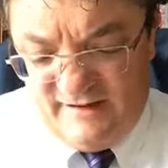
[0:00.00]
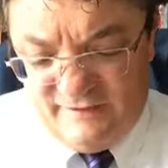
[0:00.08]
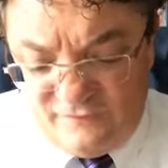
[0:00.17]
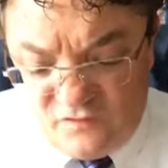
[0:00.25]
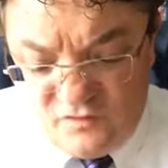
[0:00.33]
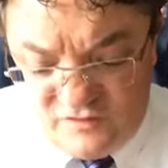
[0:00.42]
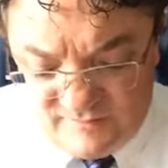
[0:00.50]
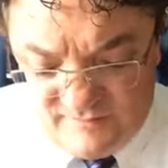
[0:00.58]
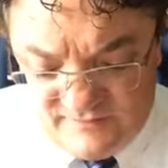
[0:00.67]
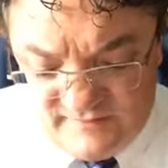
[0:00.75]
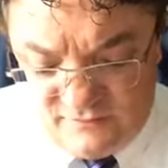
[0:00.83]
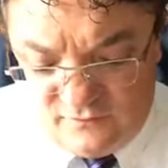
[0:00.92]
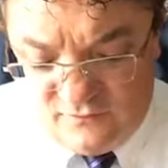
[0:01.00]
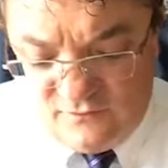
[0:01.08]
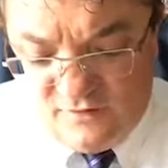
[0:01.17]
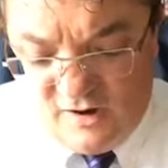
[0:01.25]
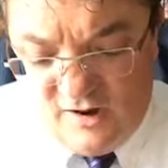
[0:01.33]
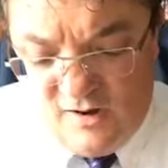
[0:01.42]
In 2 Timothy
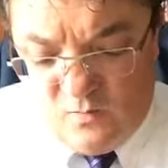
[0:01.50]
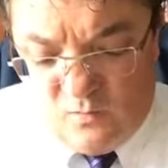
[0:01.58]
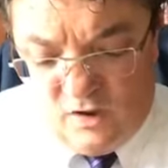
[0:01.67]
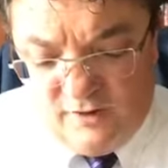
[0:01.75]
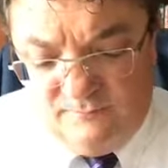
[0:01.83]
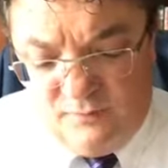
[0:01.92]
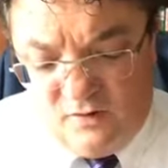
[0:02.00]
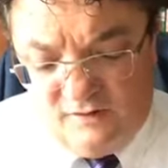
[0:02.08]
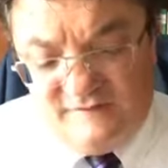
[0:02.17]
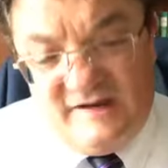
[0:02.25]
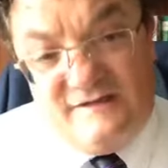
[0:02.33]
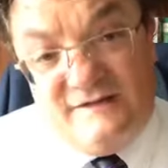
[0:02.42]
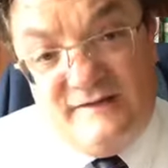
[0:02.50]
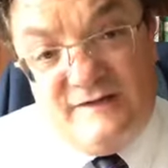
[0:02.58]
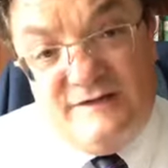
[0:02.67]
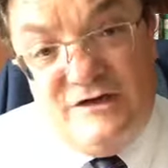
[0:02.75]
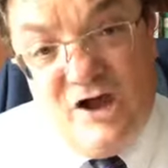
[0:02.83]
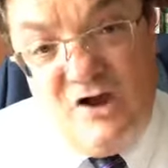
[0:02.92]
2 1, Paul says to
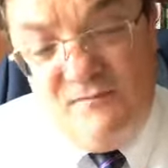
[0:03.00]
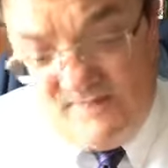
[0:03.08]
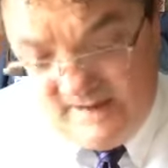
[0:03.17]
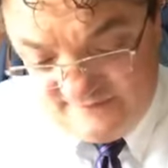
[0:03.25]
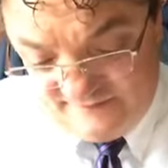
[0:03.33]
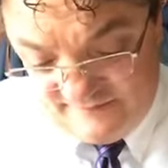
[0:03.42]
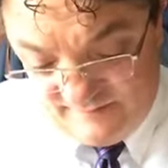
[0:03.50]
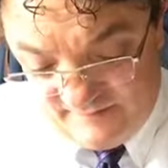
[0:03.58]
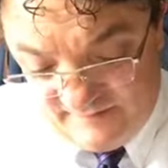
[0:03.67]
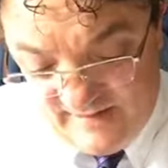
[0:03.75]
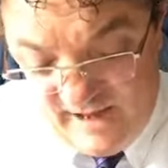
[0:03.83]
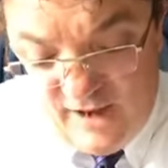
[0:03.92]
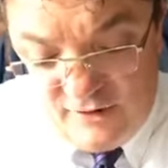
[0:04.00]
this young pastor Timothy,